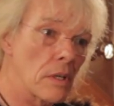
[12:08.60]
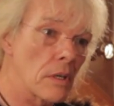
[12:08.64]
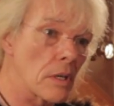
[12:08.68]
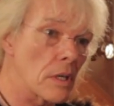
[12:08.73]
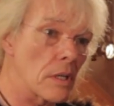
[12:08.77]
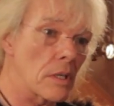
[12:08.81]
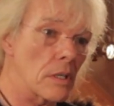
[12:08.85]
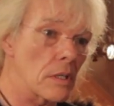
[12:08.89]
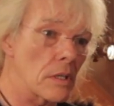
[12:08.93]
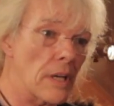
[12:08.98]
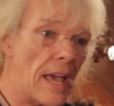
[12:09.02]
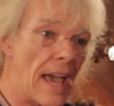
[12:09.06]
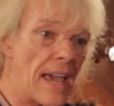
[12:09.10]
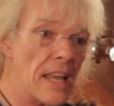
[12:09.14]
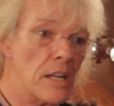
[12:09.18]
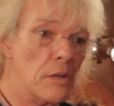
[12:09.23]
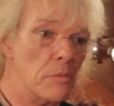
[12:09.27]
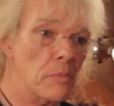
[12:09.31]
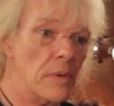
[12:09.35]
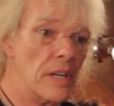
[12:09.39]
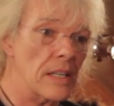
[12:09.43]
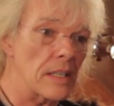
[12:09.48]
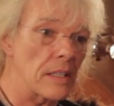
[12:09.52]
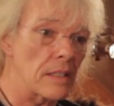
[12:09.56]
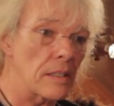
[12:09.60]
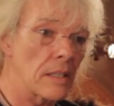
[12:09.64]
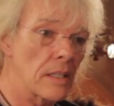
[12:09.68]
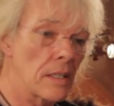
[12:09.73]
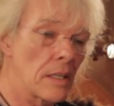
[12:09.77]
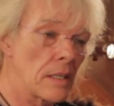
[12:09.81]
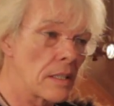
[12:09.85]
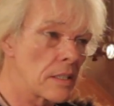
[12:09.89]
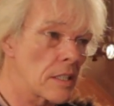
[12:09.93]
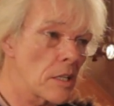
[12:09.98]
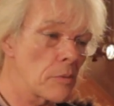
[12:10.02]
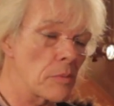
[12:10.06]
Handmade.
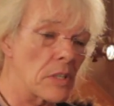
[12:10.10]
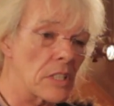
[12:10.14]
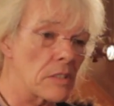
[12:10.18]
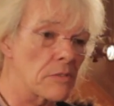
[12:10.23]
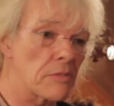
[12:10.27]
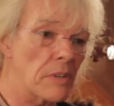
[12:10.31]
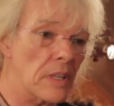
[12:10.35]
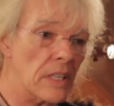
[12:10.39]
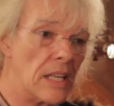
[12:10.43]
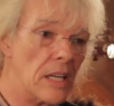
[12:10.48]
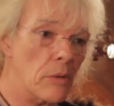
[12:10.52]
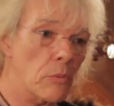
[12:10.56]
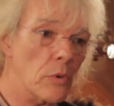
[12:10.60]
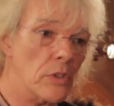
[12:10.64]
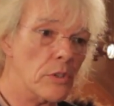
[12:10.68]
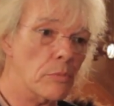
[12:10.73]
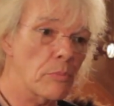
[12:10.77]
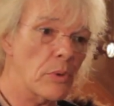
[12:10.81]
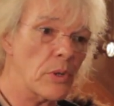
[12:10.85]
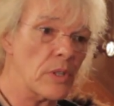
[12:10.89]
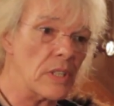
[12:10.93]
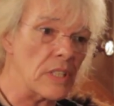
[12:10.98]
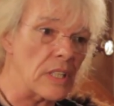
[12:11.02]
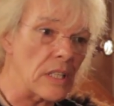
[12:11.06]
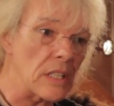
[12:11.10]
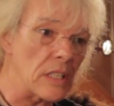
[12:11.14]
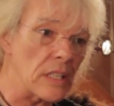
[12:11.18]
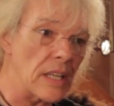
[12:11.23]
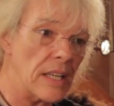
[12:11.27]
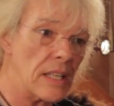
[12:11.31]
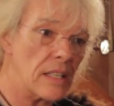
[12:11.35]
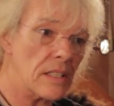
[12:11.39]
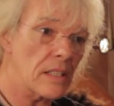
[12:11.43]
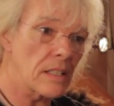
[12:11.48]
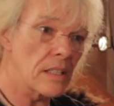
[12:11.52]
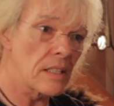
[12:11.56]
Nobody's figured out what to put it in
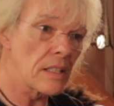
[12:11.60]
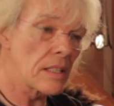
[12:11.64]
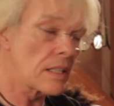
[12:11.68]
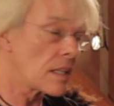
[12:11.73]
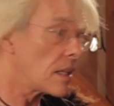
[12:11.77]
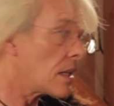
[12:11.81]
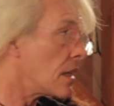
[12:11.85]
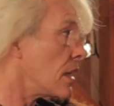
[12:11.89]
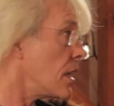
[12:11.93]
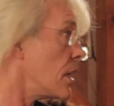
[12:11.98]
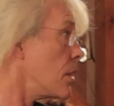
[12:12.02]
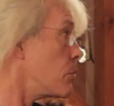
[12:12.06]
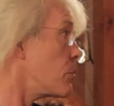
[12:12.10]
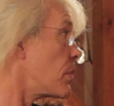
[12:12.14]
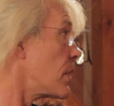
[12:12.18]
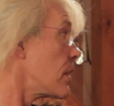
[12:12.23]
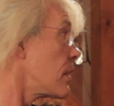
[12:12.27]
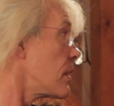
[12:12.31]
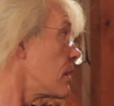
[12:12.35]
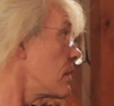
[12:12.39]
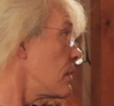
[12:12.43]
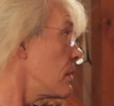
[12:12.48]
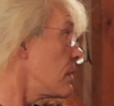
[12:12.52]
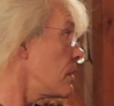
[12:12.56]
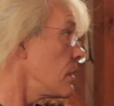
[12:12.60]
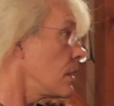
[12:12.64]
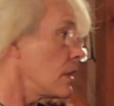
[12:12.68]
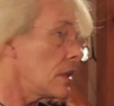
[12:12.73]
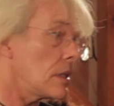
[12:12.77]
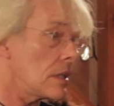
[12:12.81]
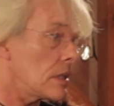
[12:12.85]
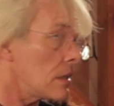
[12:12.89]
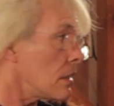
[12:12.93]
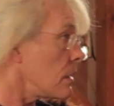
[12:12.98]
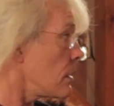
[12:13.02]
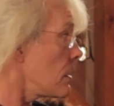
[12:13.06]
yet. But
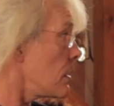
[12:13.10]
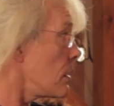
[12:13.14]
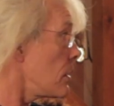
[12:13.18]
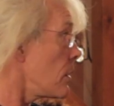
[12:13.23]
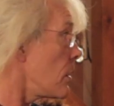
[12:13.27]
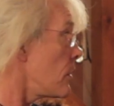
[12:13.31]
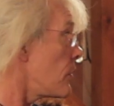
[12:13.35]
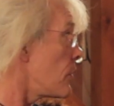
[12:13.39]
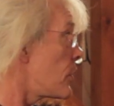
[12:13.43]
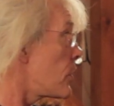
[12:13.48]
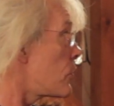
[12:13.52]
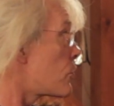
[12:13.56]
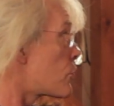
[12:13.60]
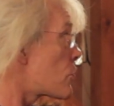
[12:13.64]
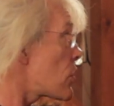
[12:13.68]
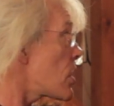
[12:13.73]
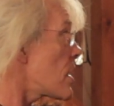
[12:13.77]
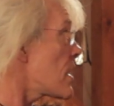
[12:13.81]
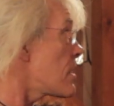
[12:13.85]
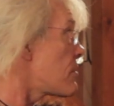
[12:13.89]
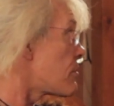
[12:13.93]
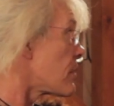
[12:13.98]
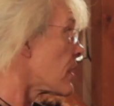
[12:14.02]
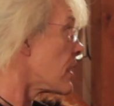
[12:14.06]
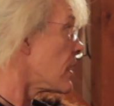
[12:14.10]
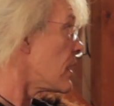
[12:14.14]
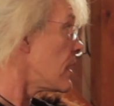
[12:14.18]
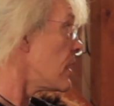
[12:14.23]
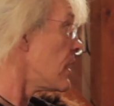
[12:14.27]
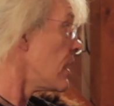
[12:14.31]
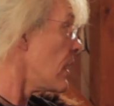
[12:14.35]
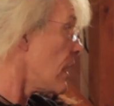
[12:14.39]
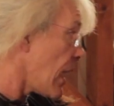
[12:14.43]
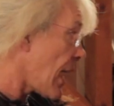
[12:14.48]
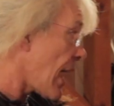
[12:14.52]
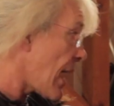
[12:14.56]
the driver
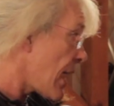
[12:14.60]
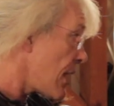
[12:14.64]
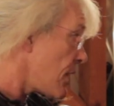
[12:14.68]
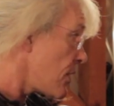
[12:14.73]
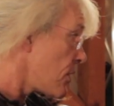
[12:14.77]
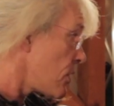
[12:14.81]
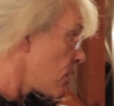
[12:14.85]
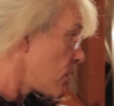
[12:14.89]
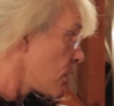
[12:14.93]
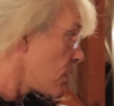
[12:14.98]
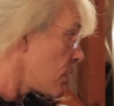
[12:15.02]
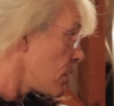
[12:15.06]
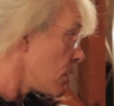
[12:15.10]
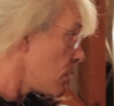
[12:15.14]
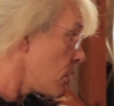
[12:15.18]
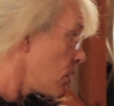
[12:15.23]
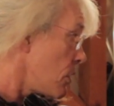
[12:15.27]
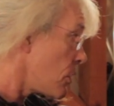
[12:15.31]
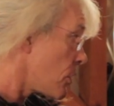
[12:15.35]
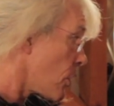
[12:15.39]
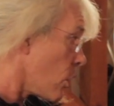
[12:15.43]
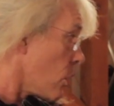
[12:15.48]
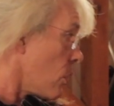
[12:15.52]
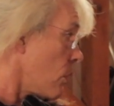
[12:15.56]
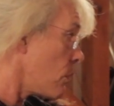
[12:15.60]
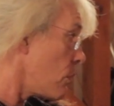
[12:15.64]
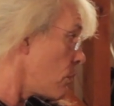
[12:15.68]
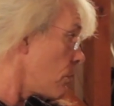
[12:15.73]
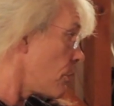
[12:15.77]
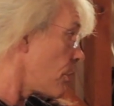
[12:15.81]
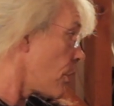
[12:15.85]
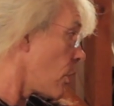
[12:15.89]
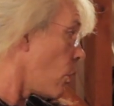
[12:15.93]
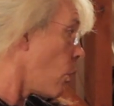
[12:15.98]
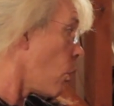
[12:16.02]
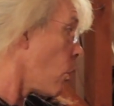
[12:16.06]
and the
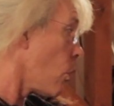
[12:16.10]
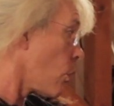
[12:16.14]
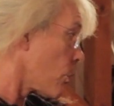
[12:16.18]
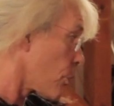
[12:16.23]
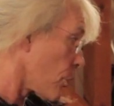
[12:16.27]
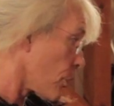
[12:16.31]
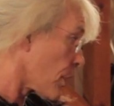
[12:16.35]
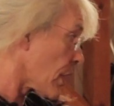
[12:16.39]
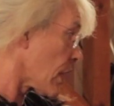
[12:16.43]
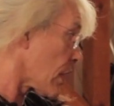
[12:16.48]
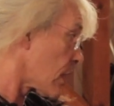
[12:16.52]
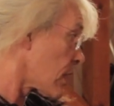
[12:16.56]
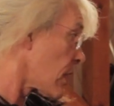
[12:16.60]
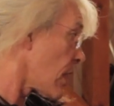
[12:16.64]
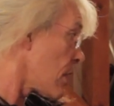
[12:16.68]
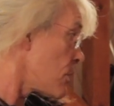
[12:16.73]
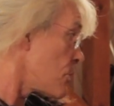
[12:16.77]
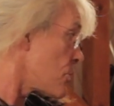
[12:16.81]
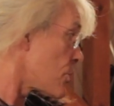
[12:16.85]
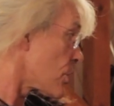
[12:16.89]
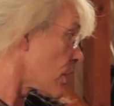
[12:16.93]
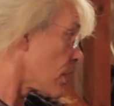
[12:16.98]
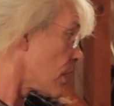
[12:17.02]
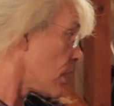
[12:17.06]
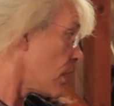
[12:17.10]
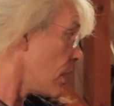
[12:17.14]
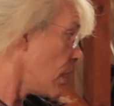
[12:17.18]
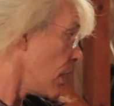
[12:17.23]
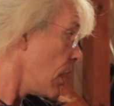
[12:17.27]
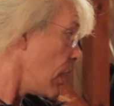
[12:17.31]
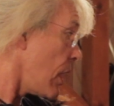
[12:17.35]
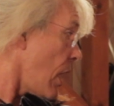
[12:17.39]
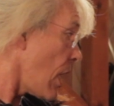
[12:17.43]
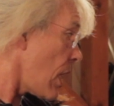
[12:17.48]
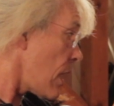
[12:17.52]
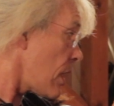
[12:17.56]
horn or the enclosure
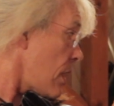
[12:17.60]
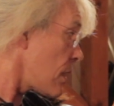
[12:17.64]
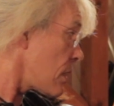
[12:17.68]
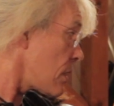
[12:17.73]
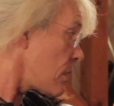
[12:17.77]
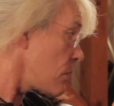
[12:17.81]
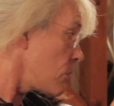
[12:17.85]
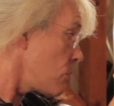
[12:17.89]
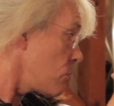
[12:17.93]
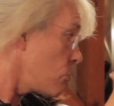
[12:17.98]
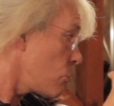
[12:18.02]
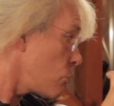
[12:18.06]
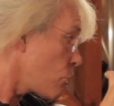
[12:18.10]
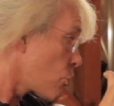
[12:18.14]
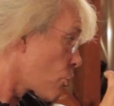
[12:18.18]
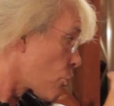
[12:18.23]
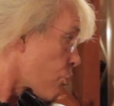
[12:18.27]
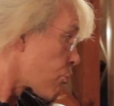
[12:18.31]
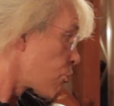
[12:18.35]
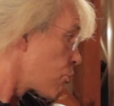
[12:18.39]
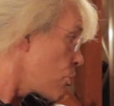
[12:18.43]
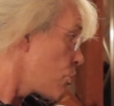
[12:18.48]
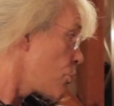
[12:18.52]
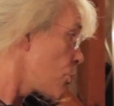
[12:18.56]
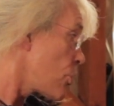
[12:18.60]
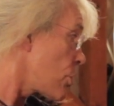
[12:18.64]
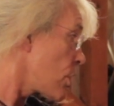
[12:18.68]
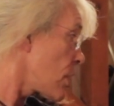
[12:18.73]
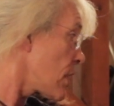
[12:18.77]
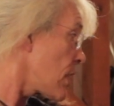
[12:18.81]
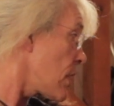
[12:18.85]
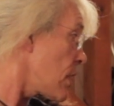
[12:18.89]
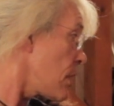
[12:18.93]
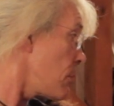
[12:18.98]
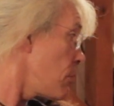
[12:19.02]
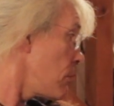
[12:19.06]
are
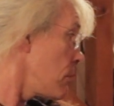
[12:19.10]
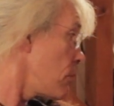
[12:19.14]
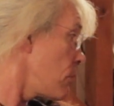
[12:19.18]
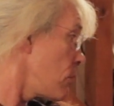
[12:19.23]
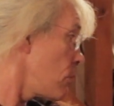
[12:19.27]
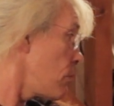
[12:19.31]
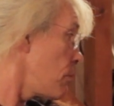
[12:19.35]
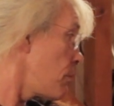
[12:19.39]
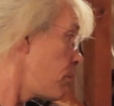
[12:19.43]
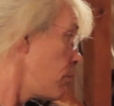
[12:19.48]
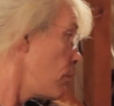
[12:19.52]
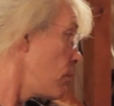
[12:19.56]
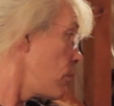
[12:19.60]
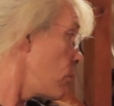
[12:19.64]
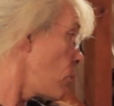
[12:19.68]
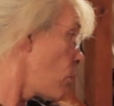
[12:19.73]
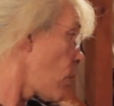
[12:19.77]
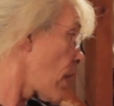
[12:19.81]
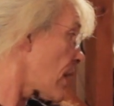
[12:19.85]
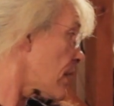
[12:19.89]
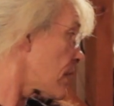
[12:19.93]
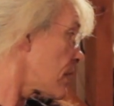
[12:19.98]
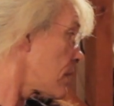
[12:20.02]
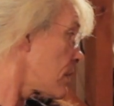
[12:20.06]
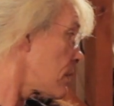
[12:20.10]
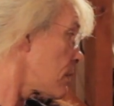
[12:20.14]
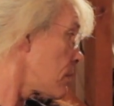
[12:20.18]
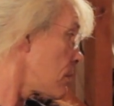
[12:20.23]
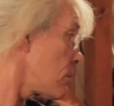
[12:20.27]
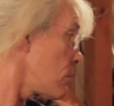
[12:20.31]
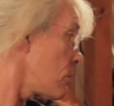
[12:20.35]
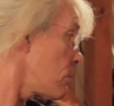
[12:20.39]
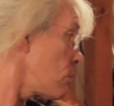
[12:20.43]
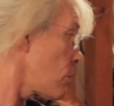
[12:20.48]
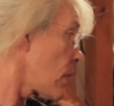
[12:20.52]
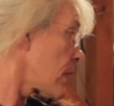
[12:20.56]
crucially
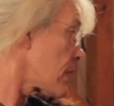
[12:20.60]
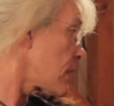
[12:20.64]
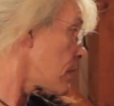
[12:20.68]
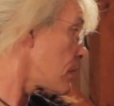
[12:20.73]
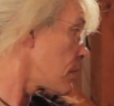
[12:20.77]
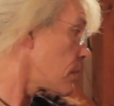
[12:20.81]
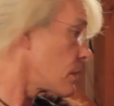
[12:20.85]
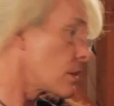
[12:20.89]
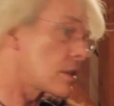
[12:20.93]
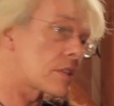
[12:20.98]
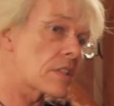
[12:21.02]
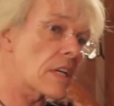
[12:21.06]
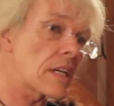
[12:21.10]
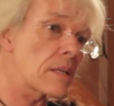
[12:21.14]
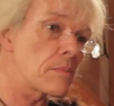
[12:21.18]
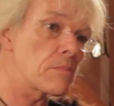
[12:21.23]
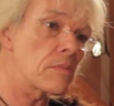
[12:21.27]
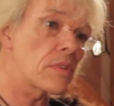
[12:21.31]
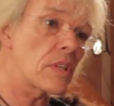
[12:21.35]
one and the same